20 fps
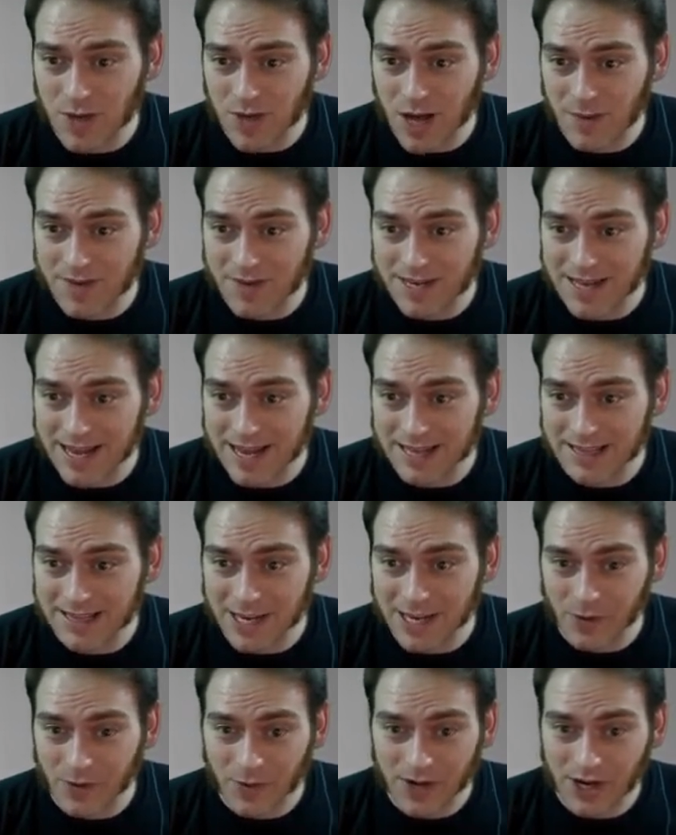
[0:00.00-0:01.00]
Mom and Dad
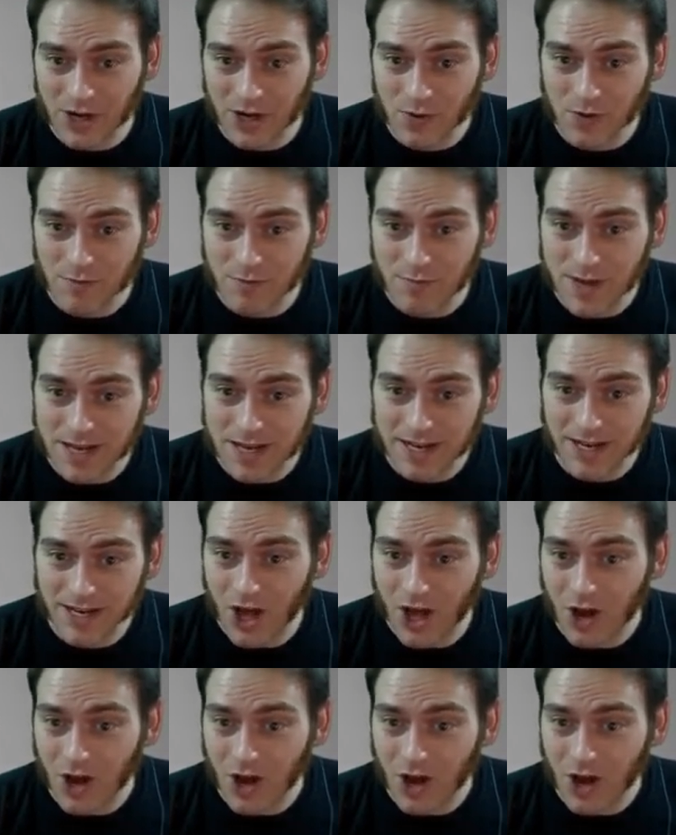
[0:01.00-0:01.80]
think we're here with Ben and